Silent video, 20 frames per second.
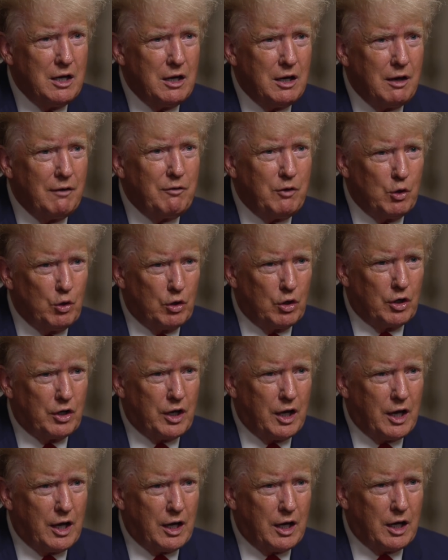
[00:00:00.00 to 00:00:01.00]
If you look
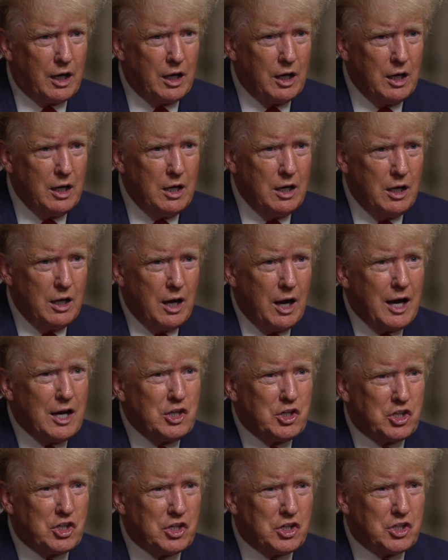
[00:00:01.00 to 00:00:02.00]
at it,
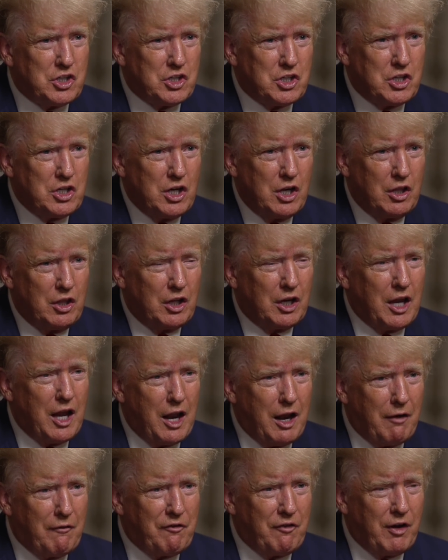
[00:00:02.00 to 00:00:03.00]
ISIS, the
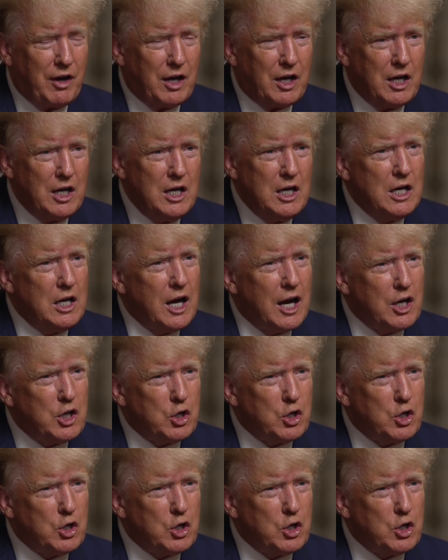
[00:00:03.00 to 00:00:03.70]
caliphate. I, I